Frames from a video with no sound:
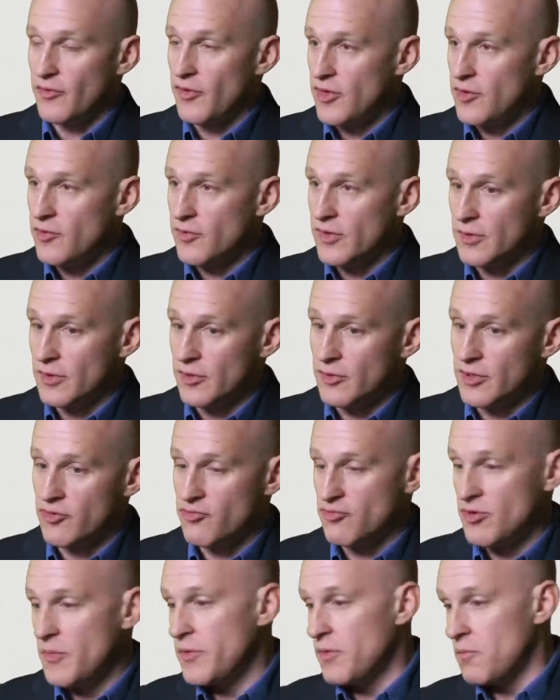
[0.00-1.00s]
so that you can
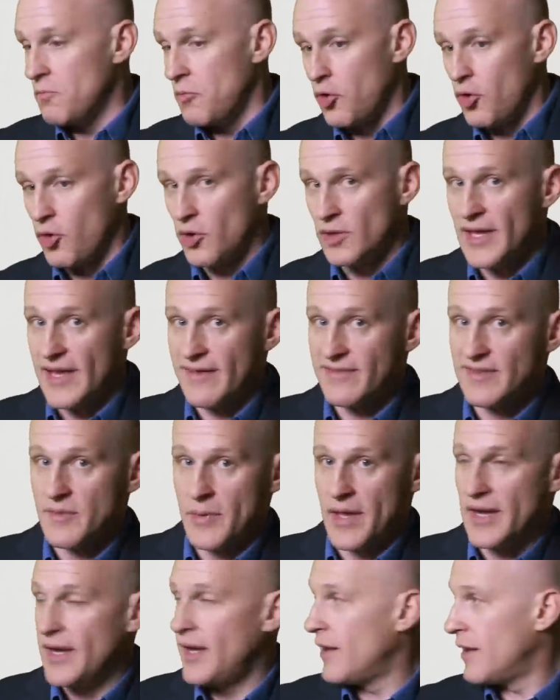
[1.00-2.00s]
contribute more or less
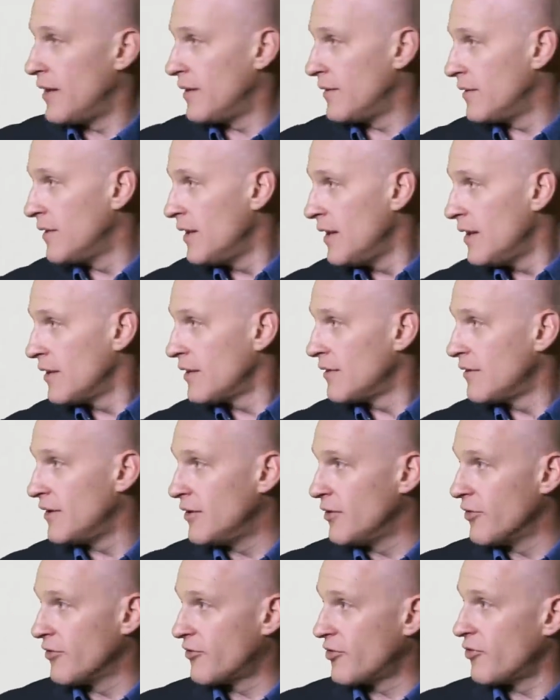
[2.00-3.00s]
depending on,
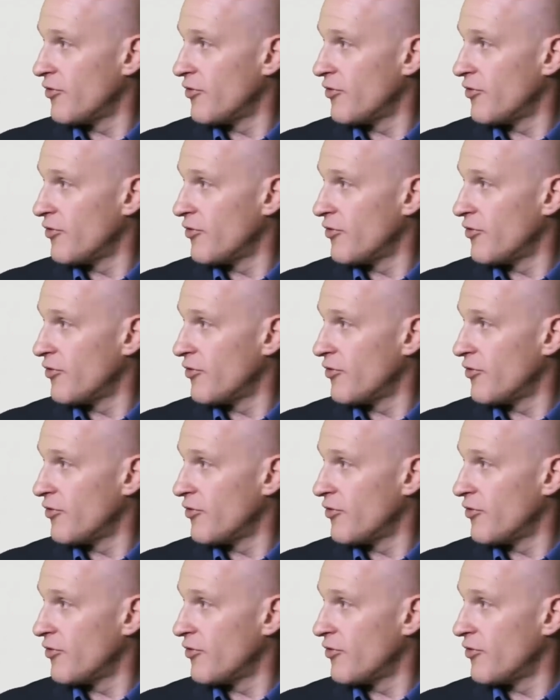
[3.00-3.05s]
you know,